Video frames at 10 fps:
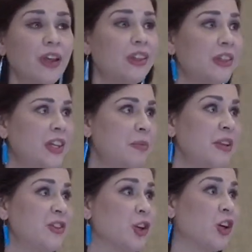
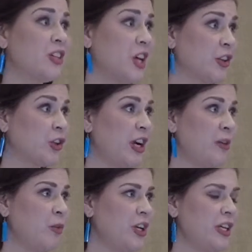Liniments are another great
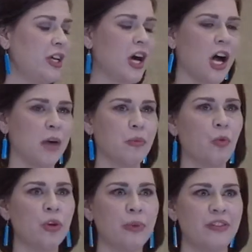one.
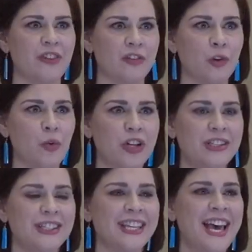One of my favorite
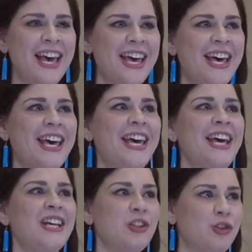ones
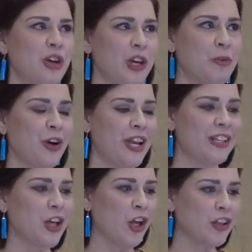is a tricky one. It's
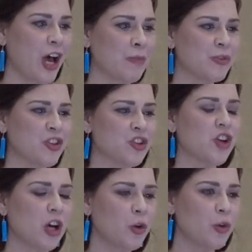called
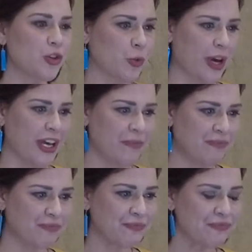Zhanggu Shui,
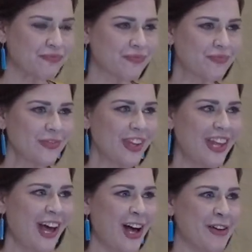
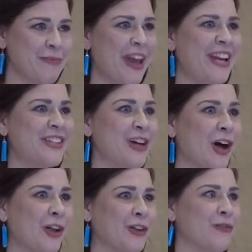and it's
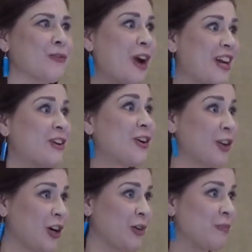all red
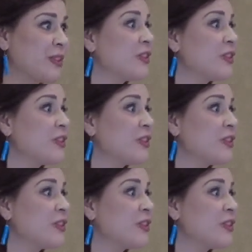herbs.